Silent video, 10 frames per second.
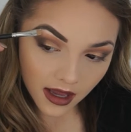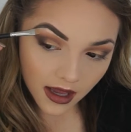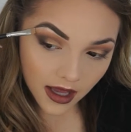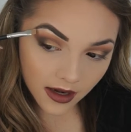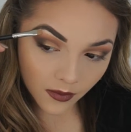
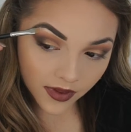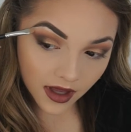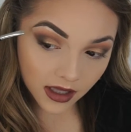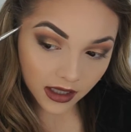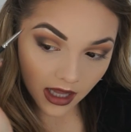and with
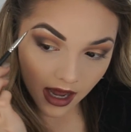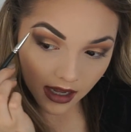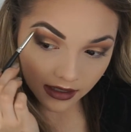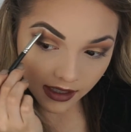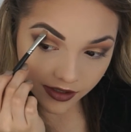a lot
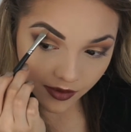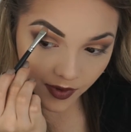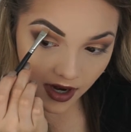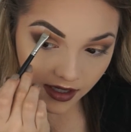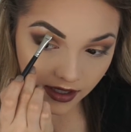lesser
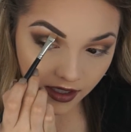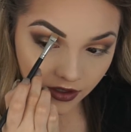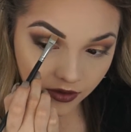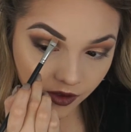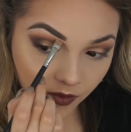product than I
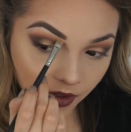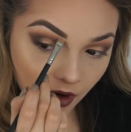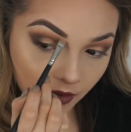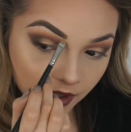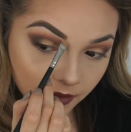usually would
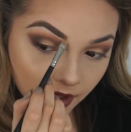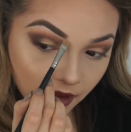go in with.